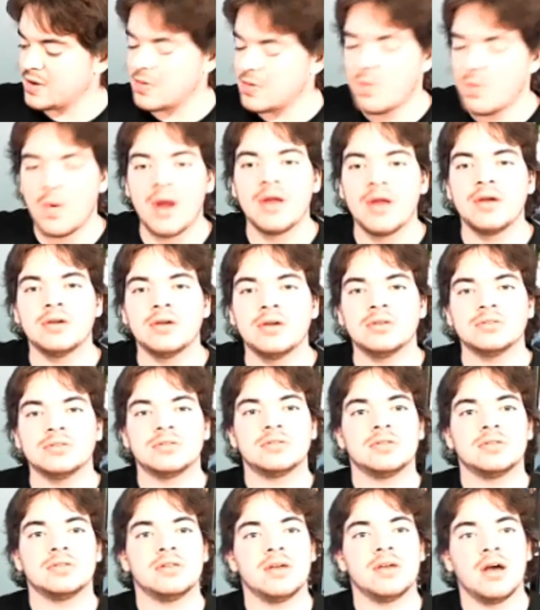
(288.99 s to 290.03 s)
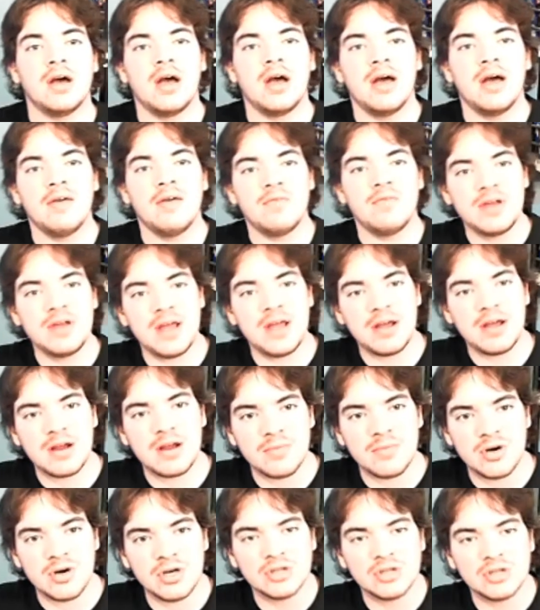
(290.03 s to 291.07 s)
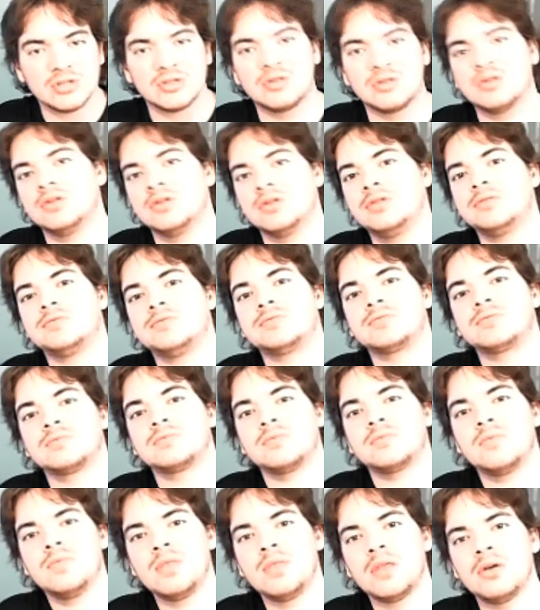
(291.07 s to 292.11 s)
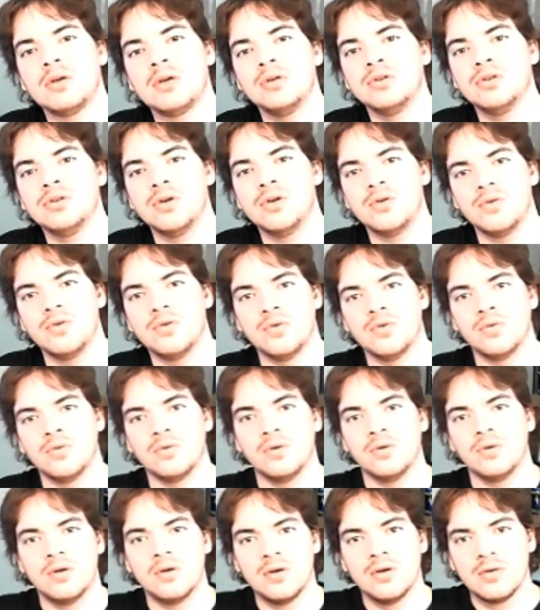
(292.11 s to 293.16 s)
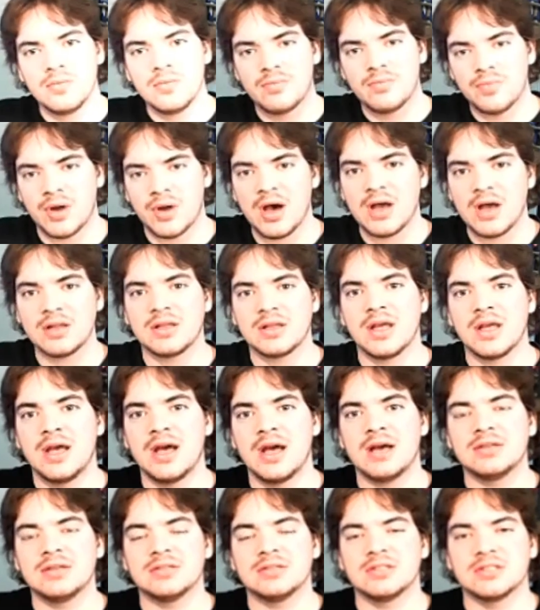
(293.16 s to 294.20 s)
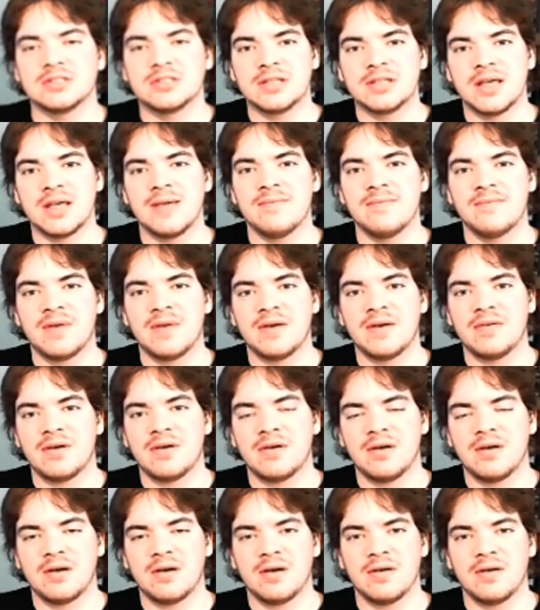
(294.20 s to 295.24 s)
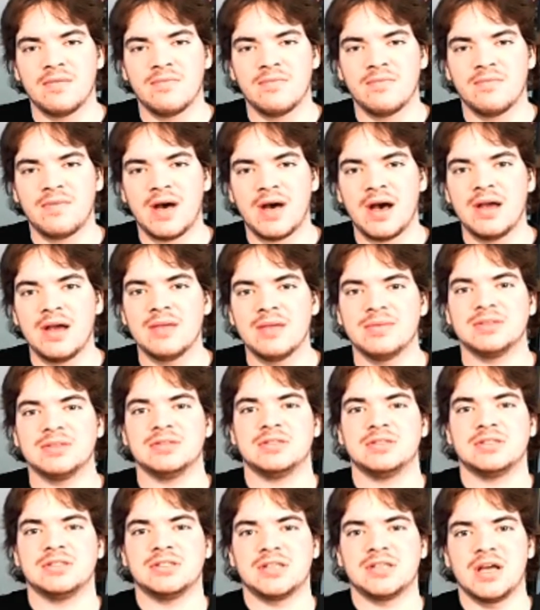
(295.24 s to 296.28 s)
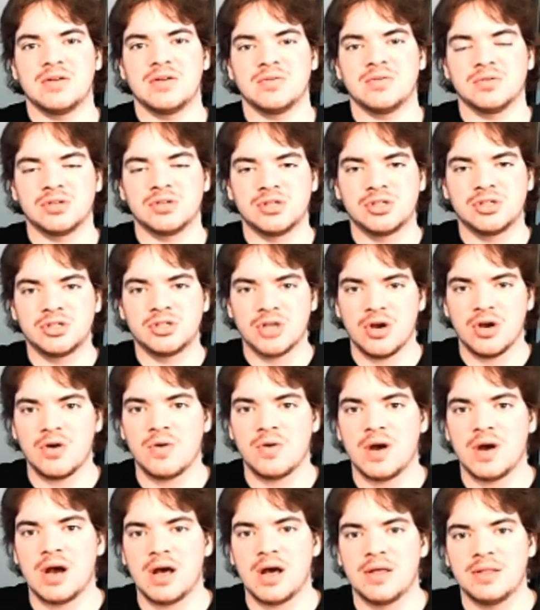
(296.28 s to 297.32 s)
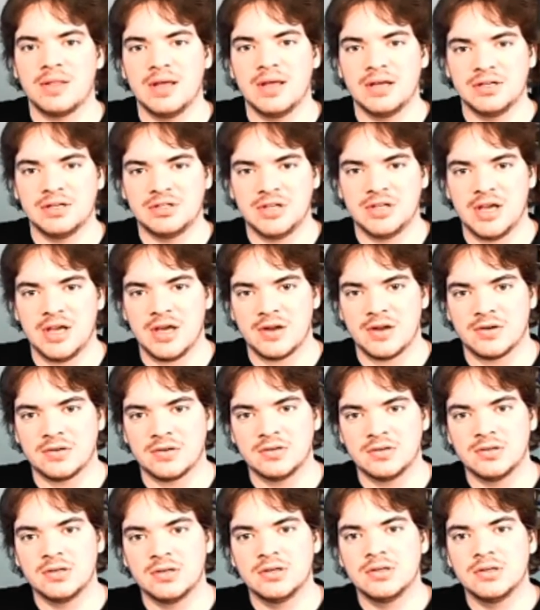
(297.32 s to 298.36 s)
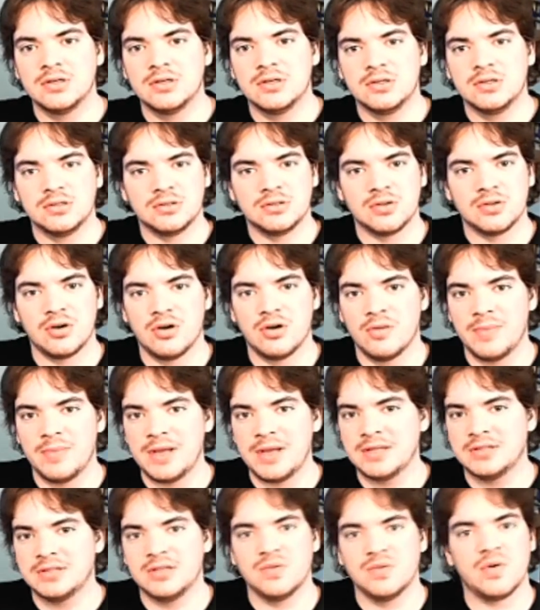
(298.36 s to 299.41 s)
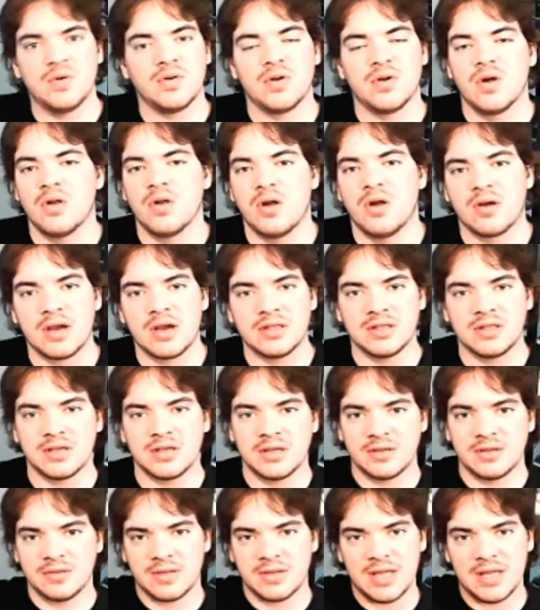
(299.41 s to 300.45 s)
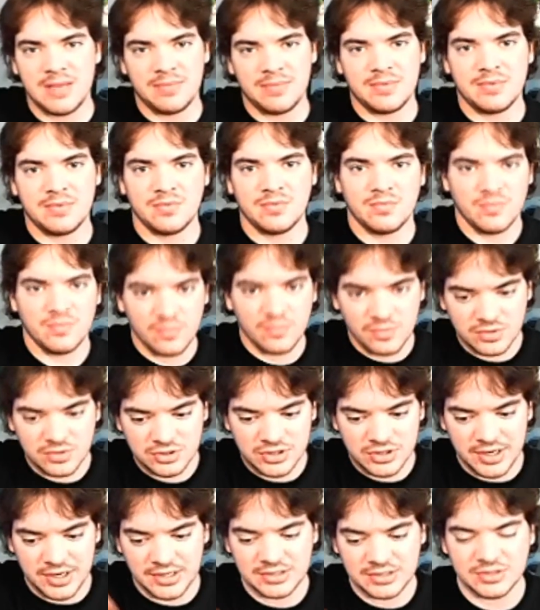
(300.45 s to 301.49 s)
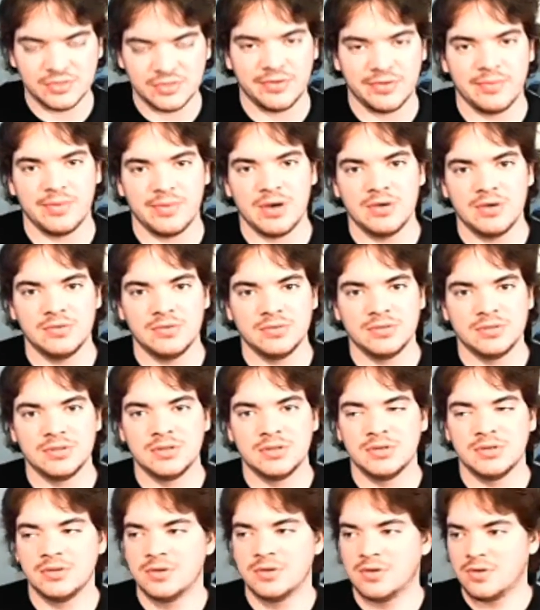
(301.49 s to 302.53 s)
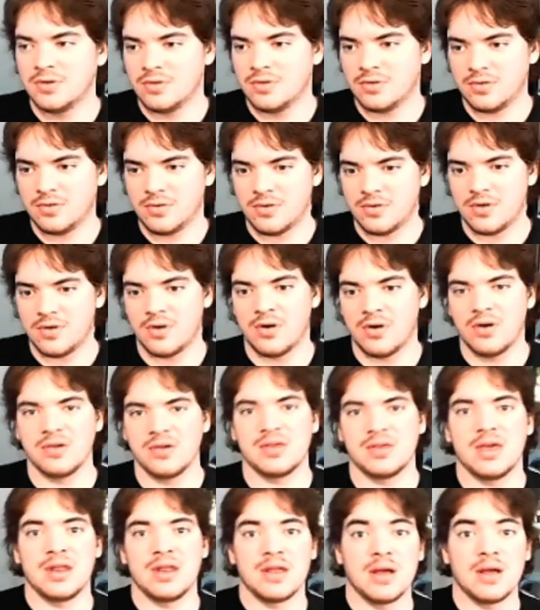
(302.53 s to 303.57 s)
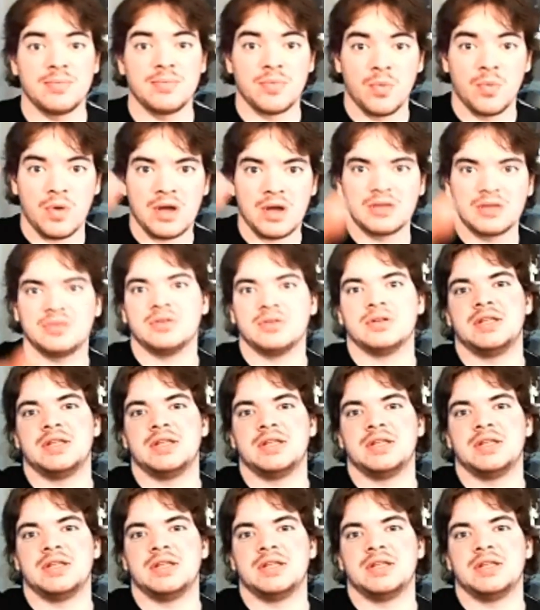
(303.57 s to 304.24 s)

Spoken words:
requires every commercial to broadcast at the same volume as the scheduled show on that channel. So basically, you will no longer have to keep changing your remote or getting up to watch